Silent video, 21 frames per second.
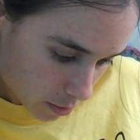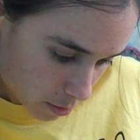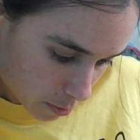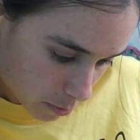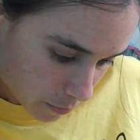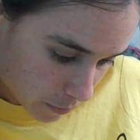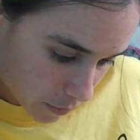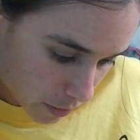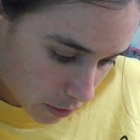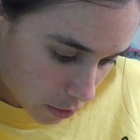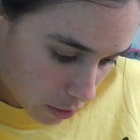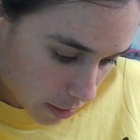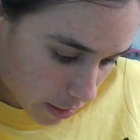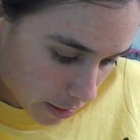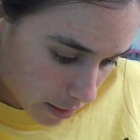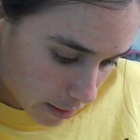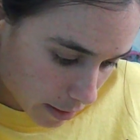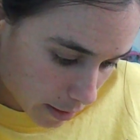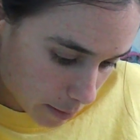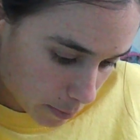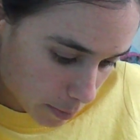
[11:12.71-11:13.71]
within UK
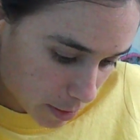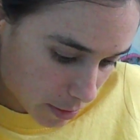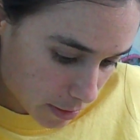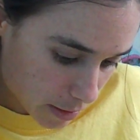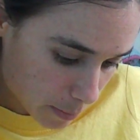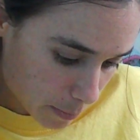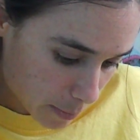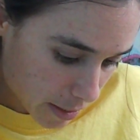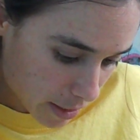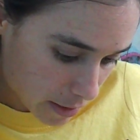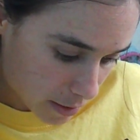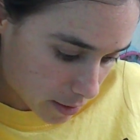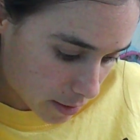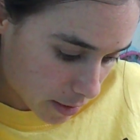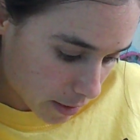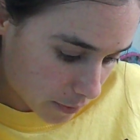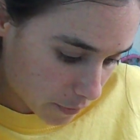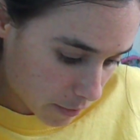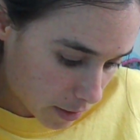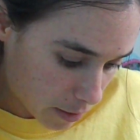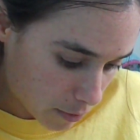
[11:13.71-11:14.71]
Labour. Deepak
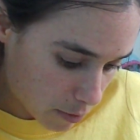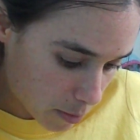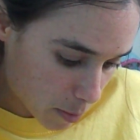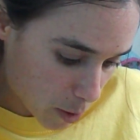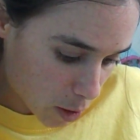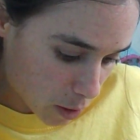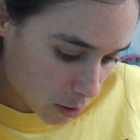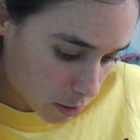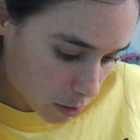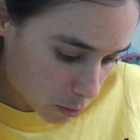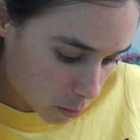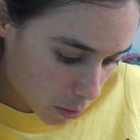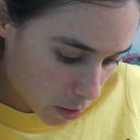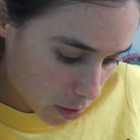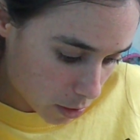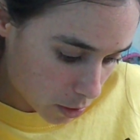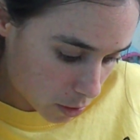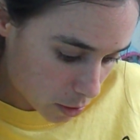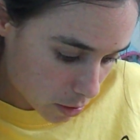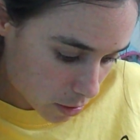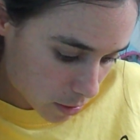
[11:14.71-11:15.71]
said that the remarks were a
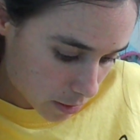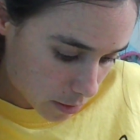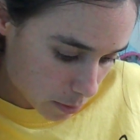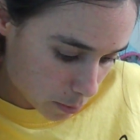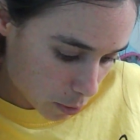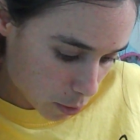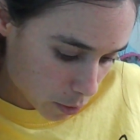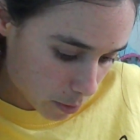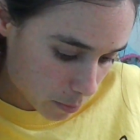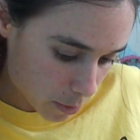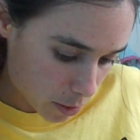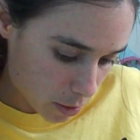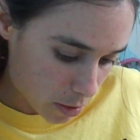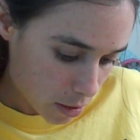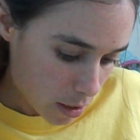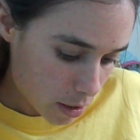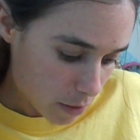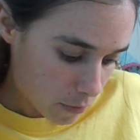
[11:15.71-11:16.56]
huge disappointment